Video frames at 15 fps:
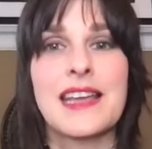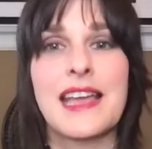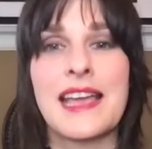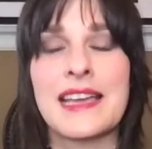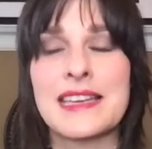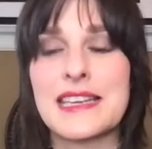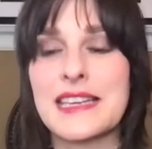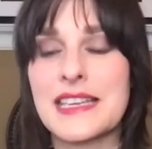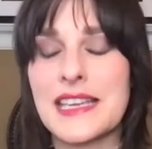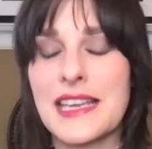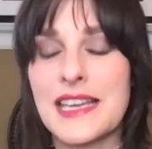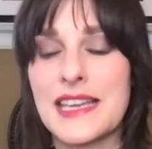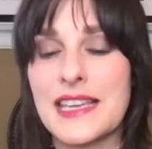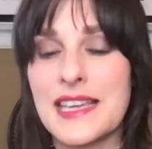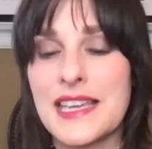And
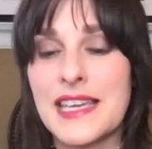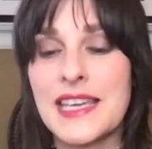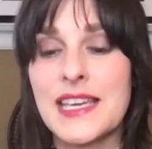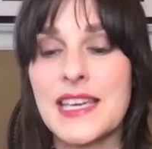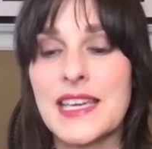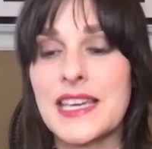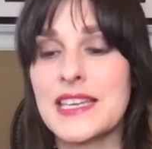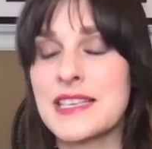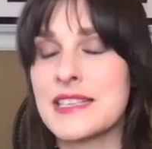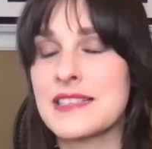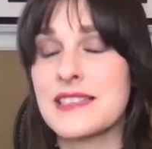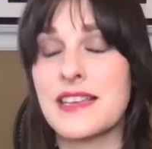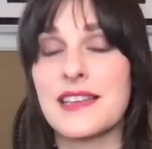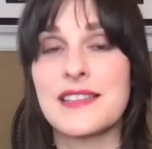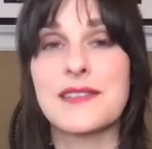he
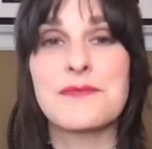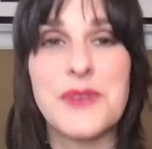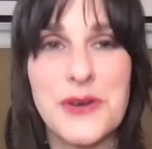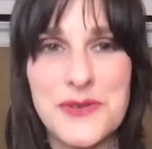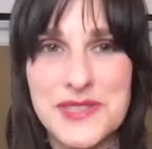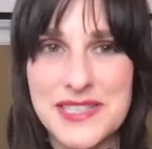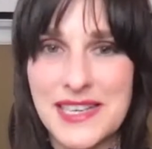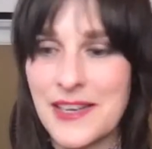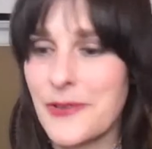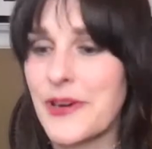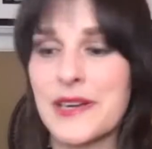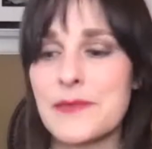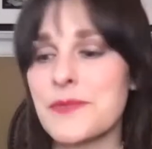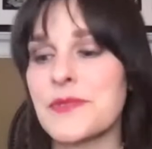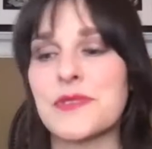is the most
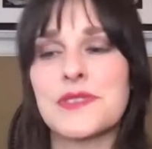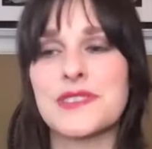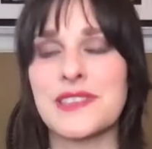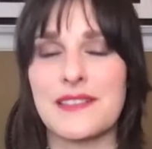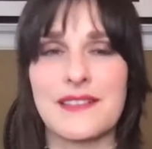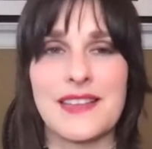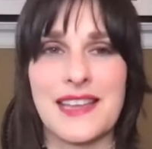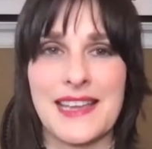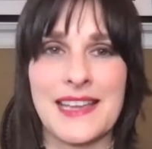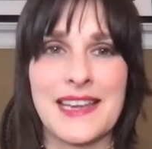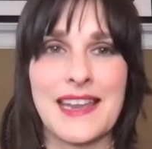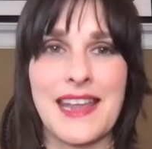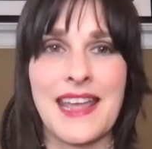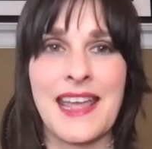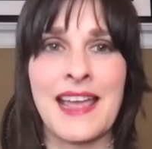incredible little
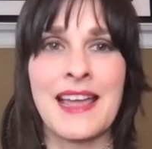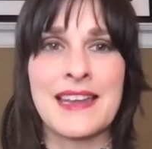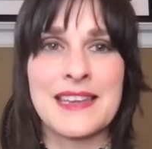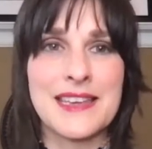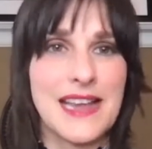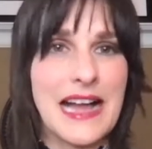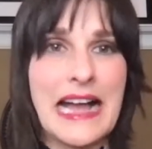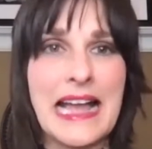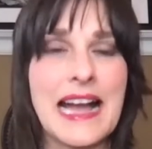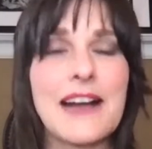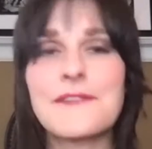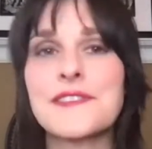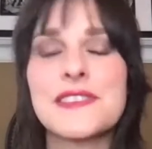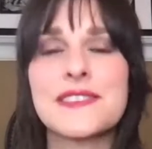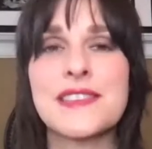kid. And I
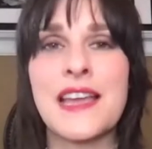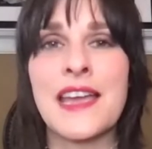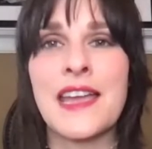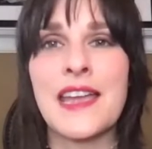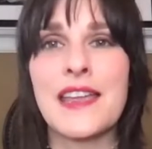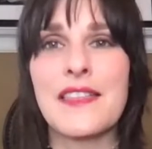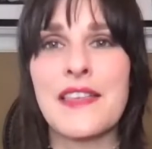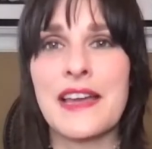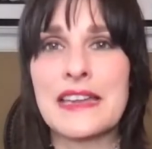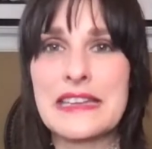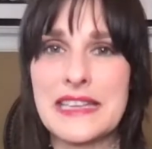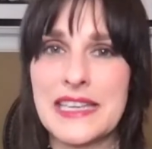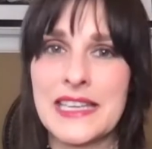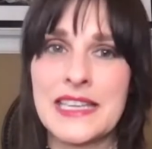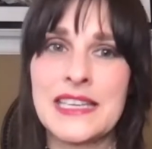have to say
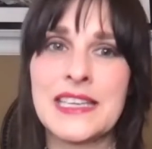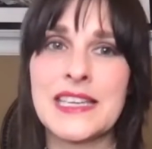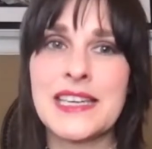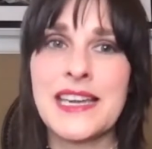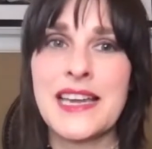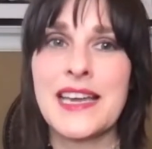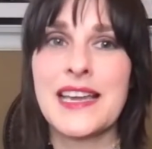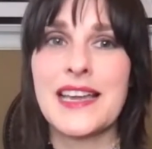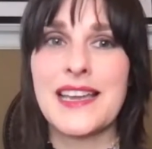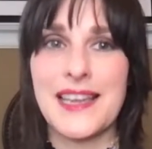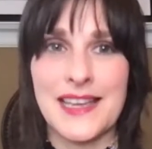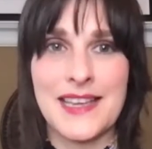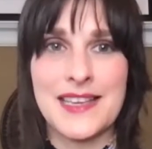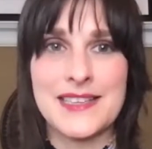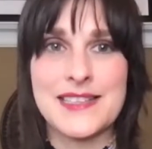that he
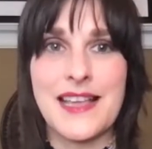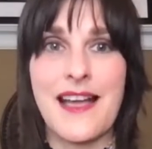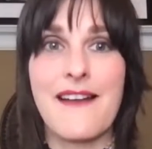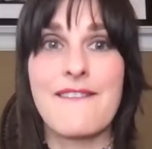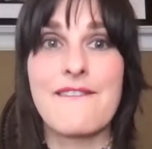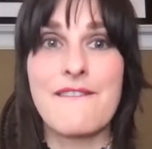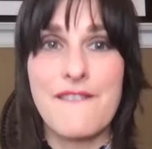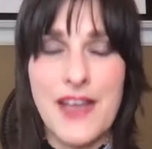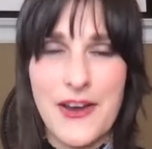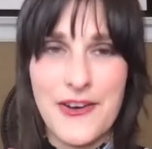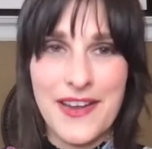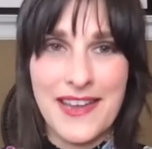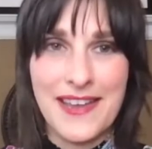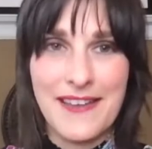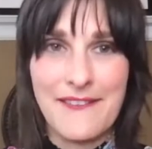is
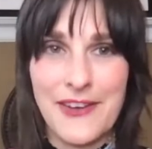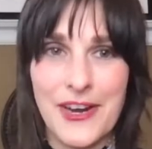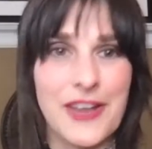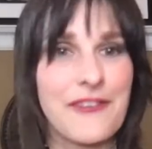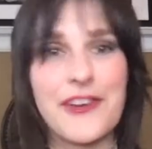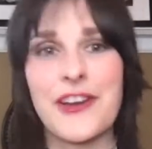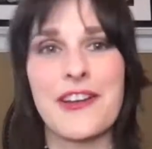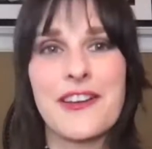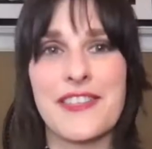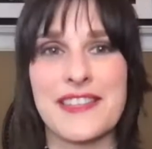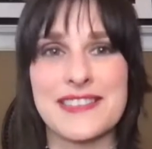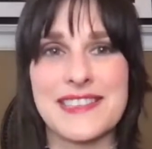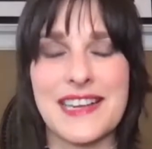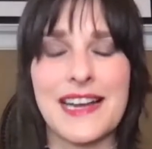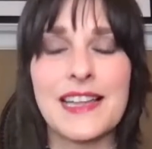very
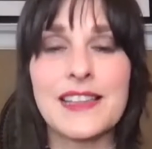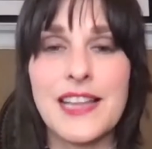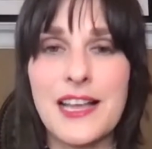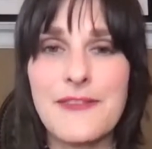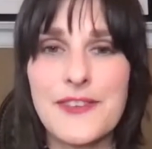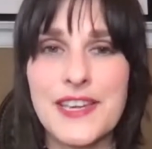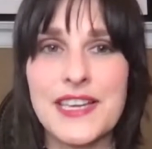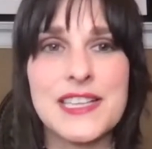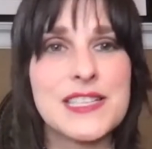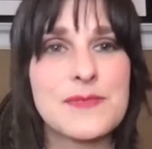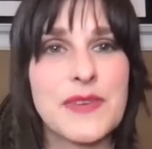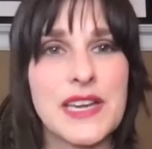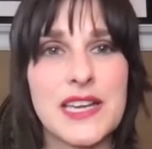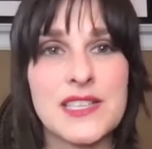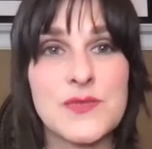authentic. I love kids
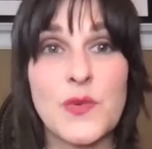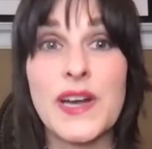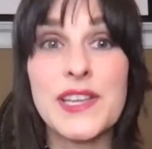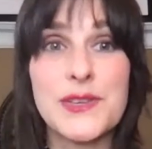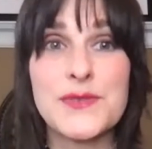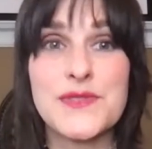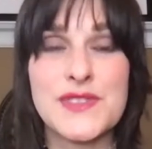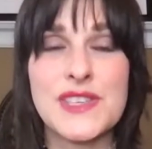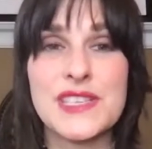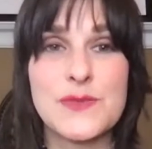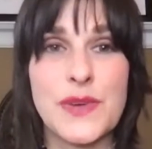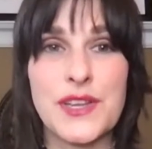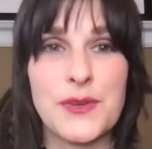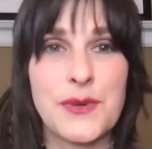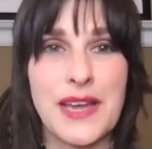because what you see
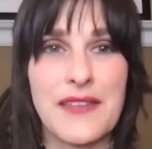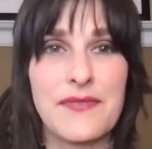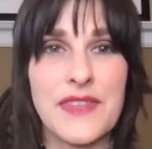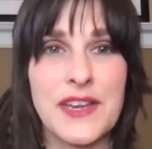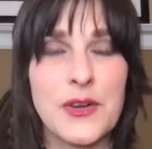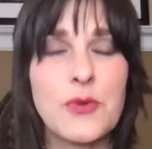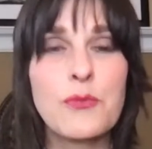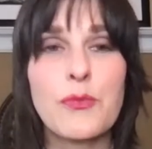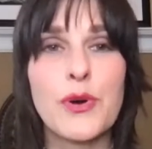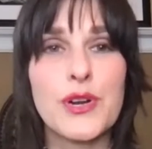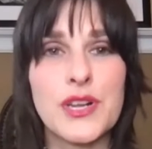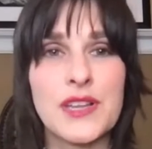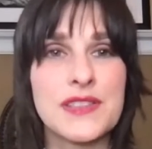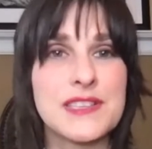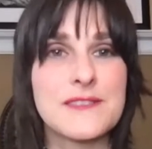is what you get. They don't
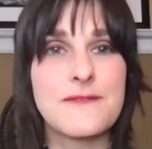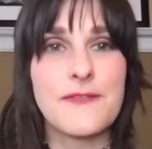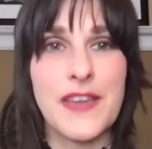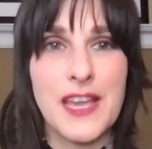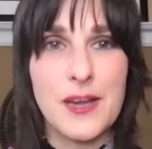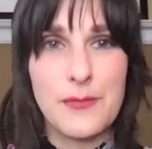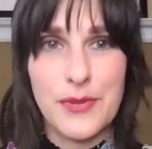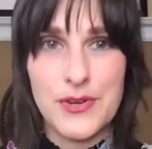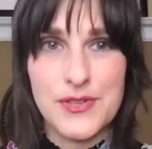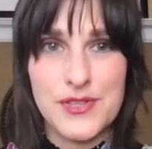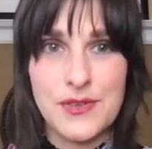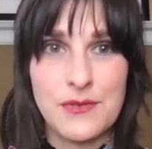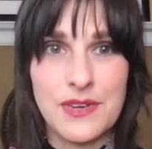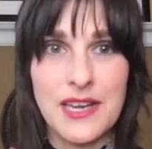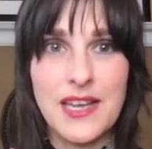put on this fake
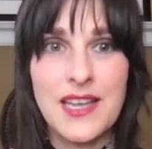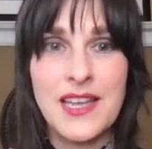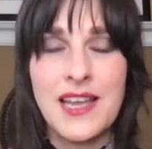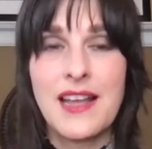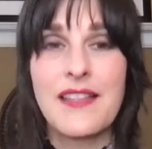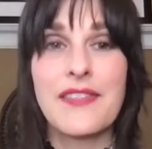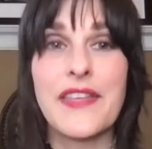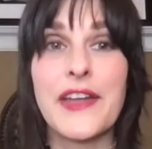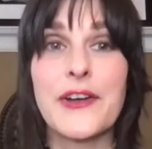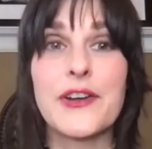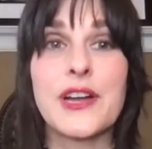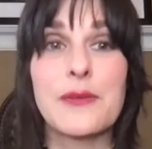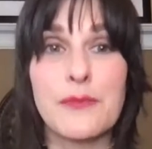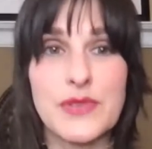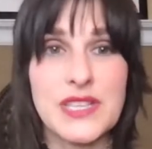persona. They are
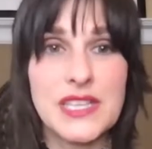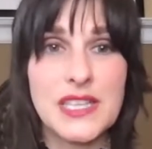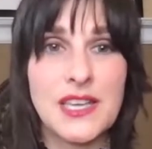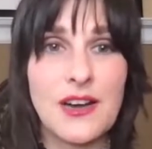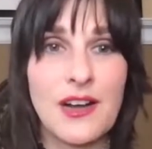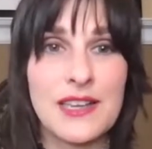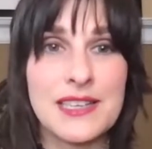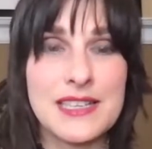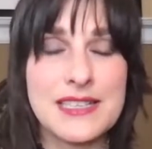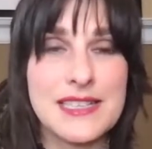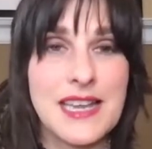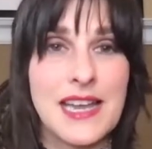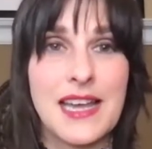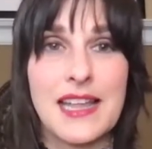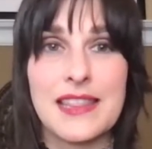completely honest.